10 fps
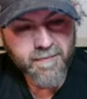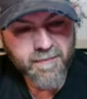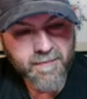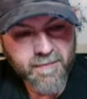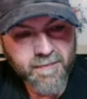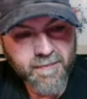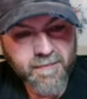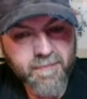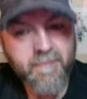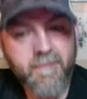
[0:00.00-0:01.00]

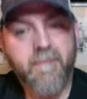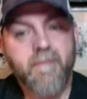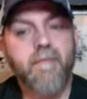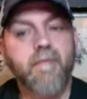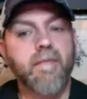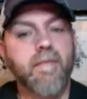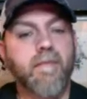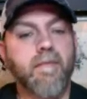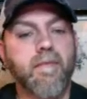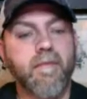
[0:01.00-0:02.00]

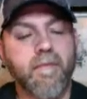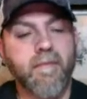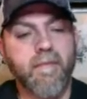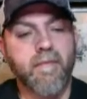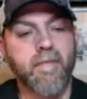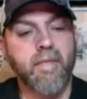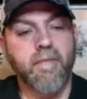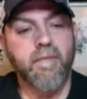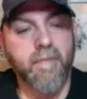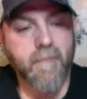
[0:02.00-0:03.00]

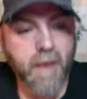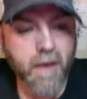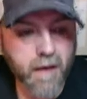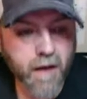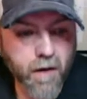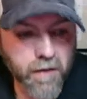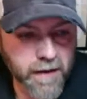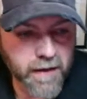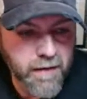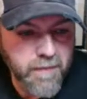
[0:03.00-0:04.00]

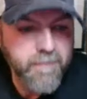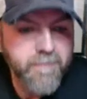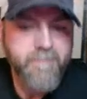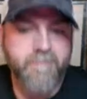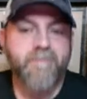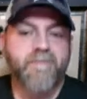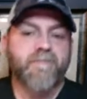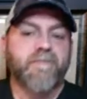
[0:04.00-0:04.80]
(not speaking)